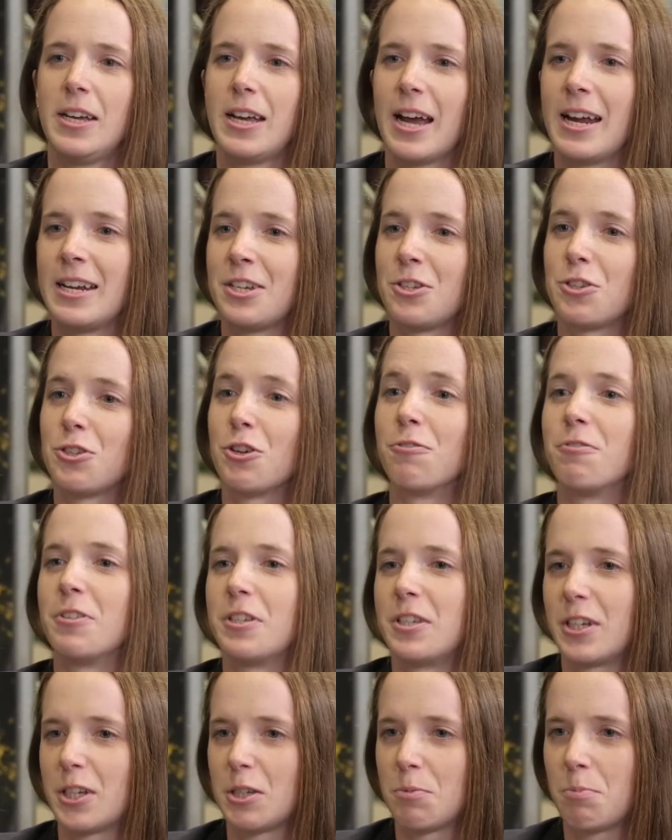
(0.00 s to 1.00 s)
any
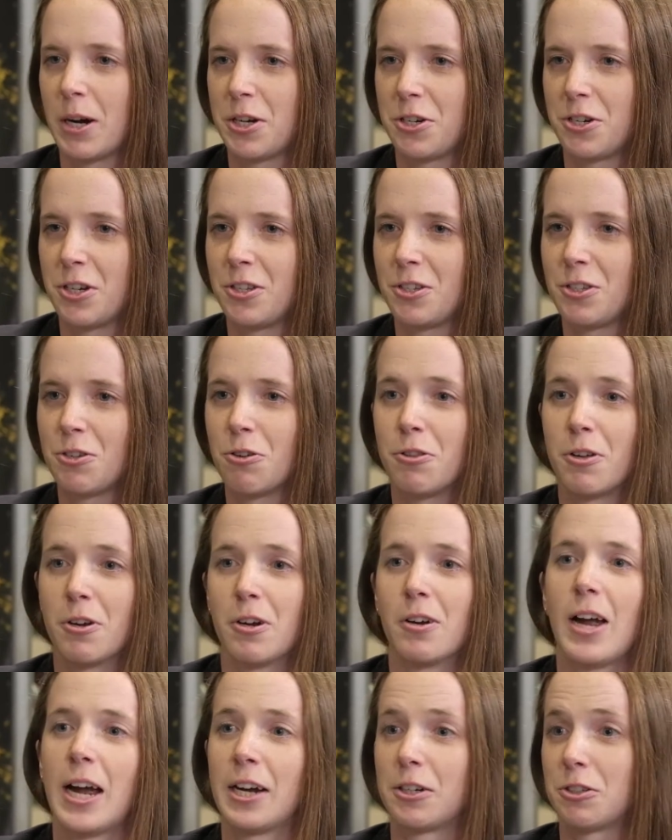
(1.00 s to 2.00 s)
surface expression, so
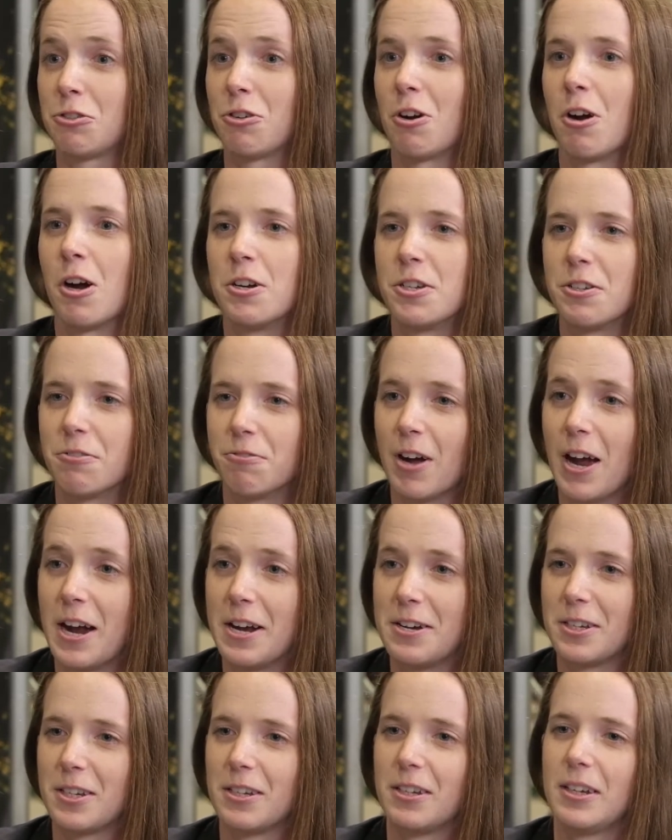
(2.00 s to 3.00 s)
they're extra hard to
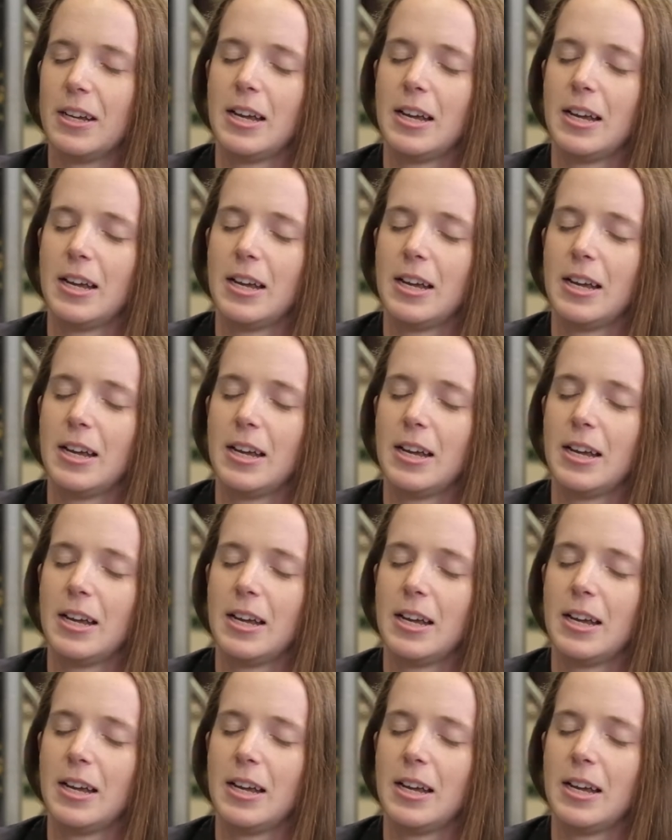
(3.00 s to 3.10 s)
find.